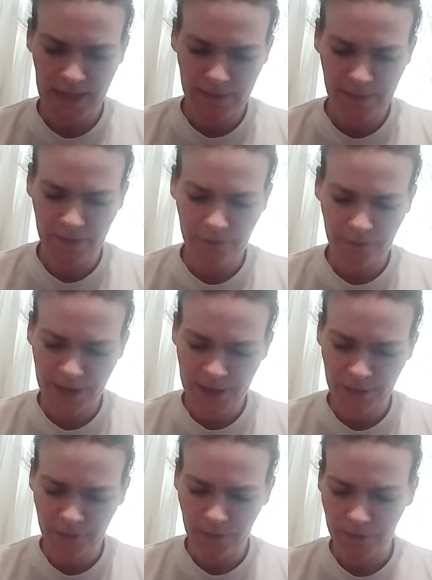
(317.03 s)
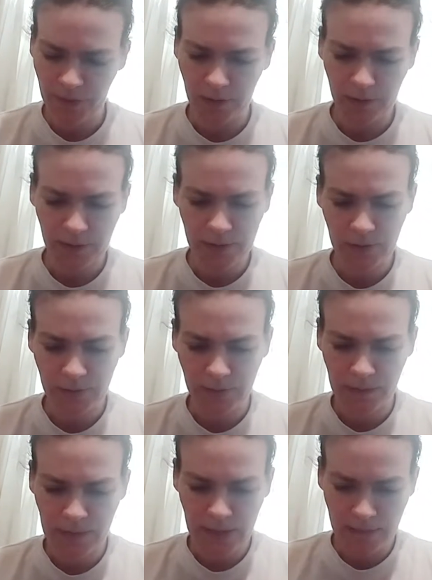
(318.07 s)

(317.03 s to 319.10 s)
Let me free you from your little